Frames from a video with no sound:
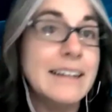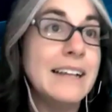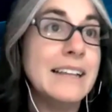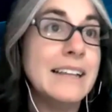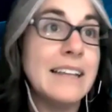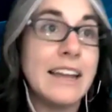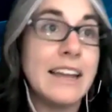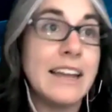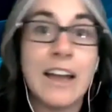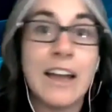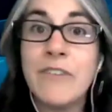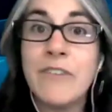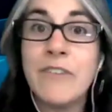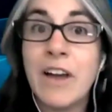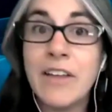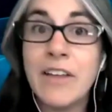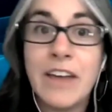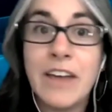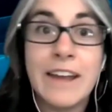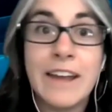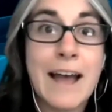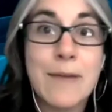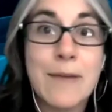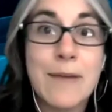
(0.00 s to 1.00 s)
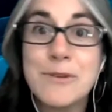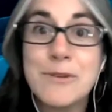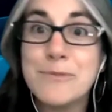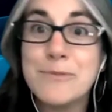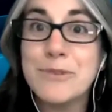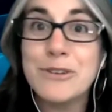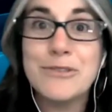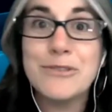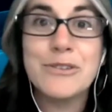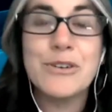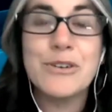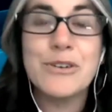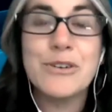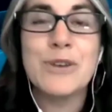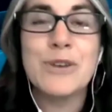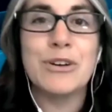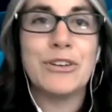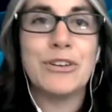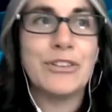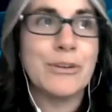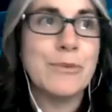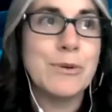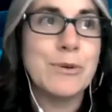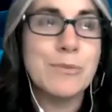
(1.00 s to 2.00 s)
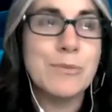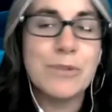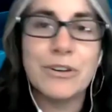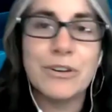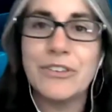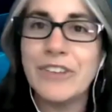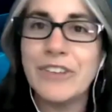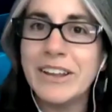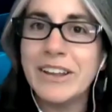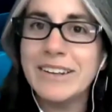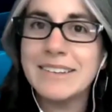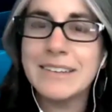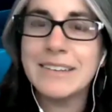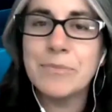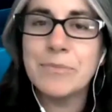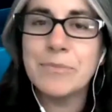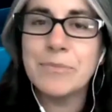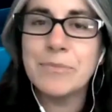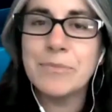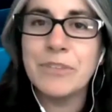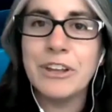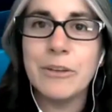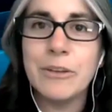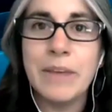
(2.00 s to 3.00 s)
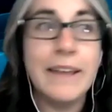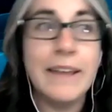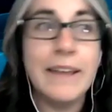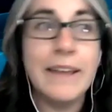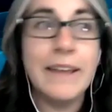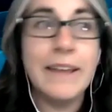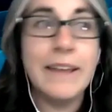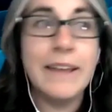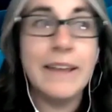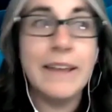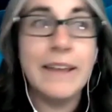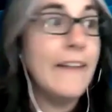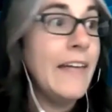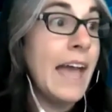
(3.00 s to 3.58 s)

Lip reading: Like, I've had that happen before where someone presents something to me